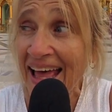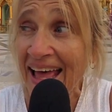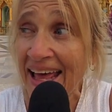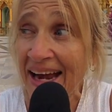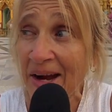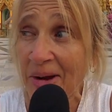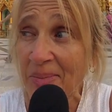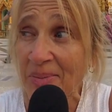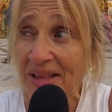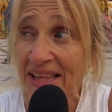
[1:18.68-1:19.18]

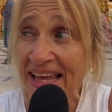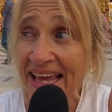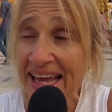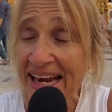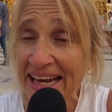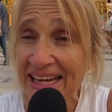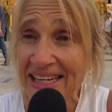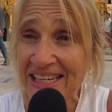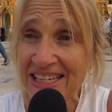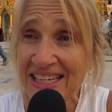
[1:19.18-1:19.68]
And I'm glad
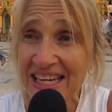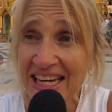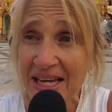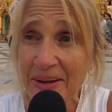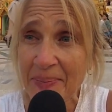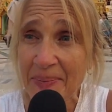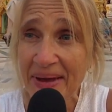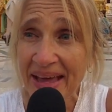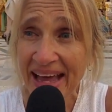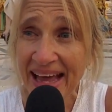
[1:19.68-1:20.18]
I could
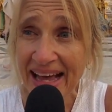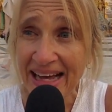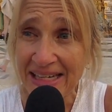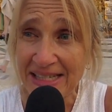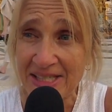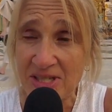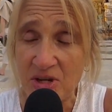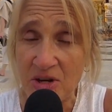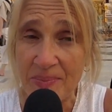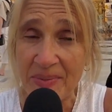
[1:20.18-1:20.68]
come back.
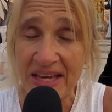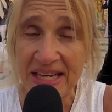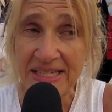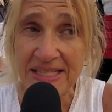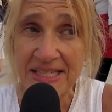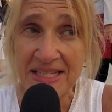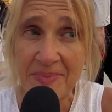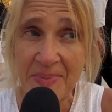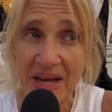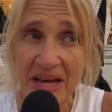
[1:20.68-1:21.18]
So I'm
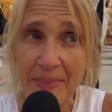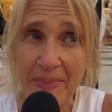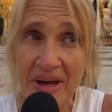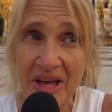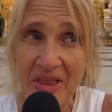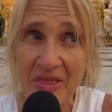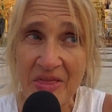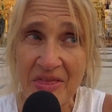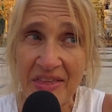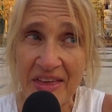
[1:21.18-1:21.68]
ending my
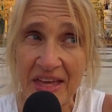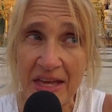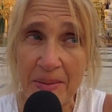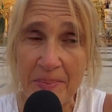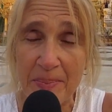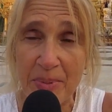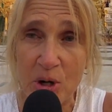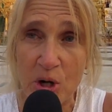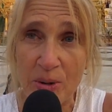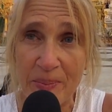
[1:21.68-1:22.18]
month
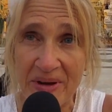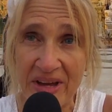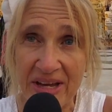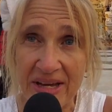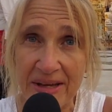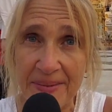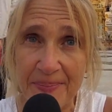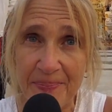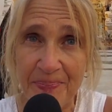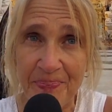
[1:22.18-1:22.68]
in
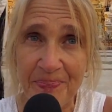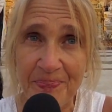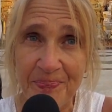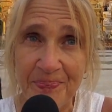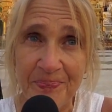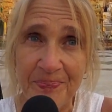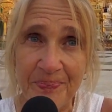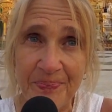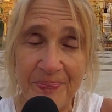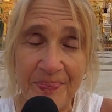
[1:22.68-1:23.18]
Burma
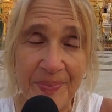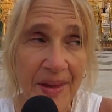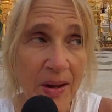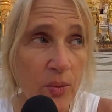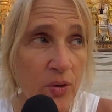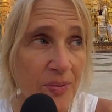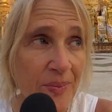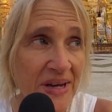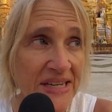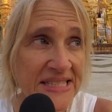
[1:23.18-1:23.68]

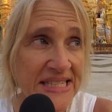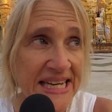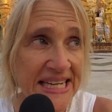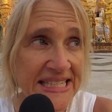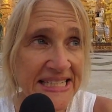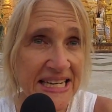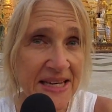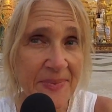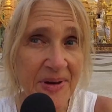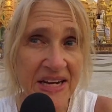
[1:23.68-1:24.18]
with my
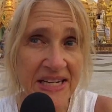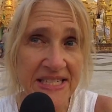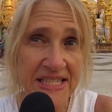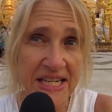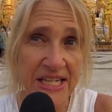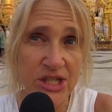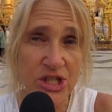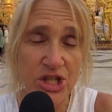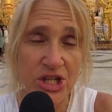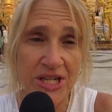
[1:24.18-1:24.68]
10-day
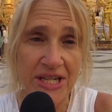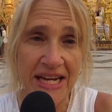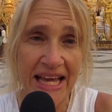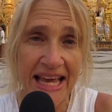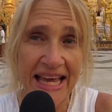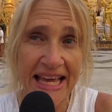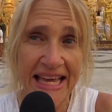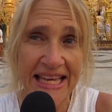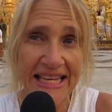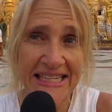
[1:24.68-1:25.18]
meditation
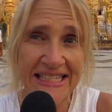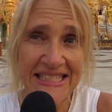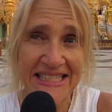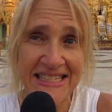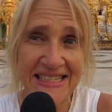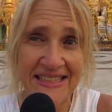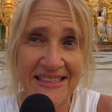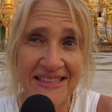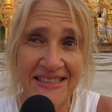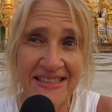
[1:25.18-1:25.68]
and
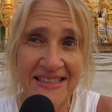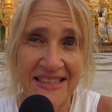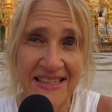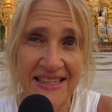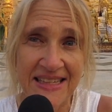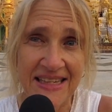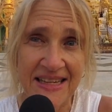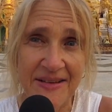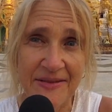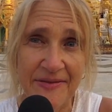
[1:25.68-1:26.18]

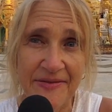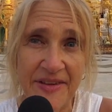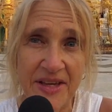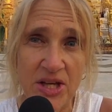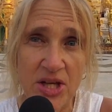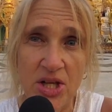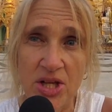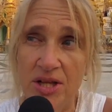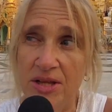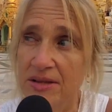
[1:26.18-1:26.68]

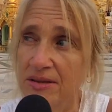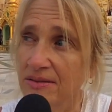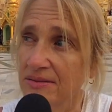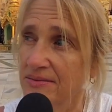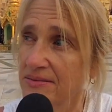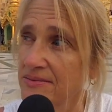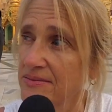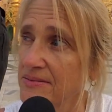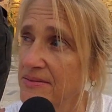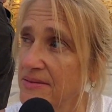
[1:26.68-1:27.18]
feel
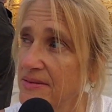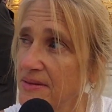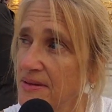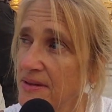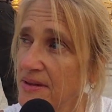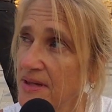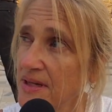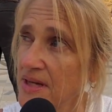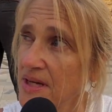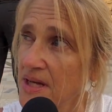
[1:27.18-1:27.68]

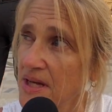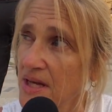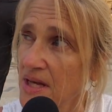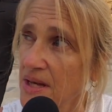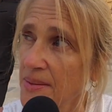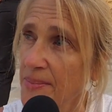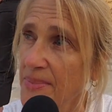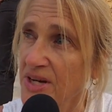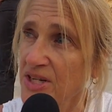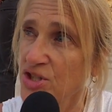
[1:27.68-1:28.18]

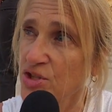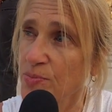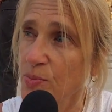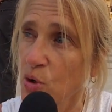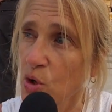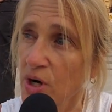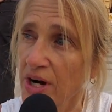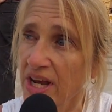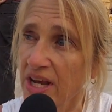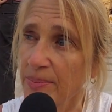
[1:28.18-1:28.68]
much
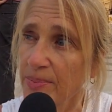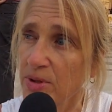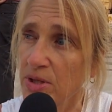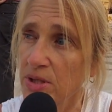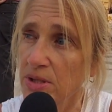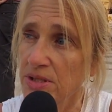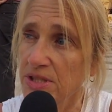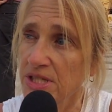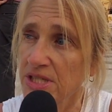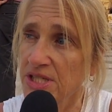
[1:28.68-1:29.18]
more
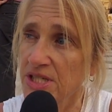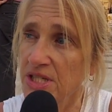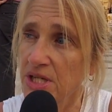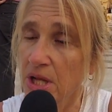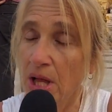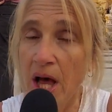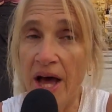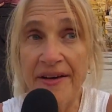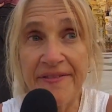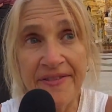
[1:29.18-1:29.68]
able to
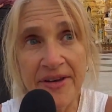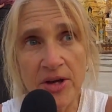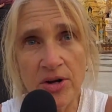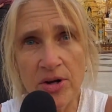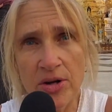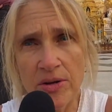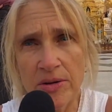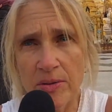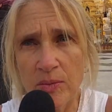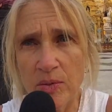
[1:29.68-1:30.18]
deal. I found
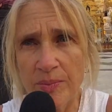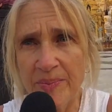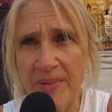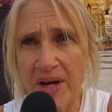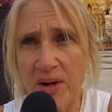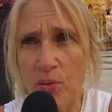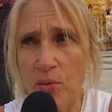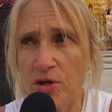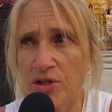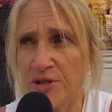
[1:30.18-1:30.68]
out with
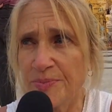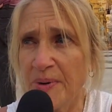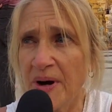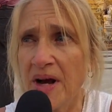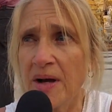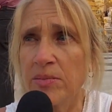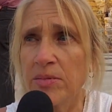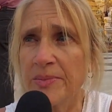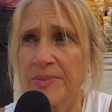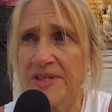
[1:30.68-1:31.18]
my worst
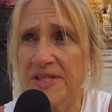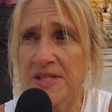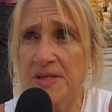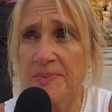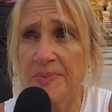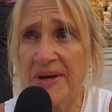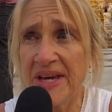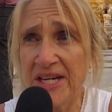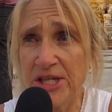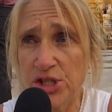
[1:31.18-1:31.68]
problem is
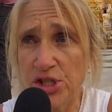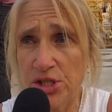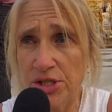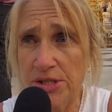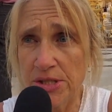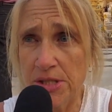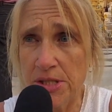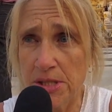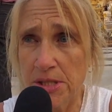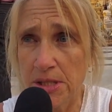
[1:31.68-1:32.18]

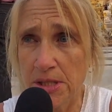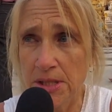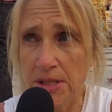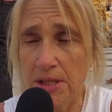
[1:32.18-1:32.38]
impatience.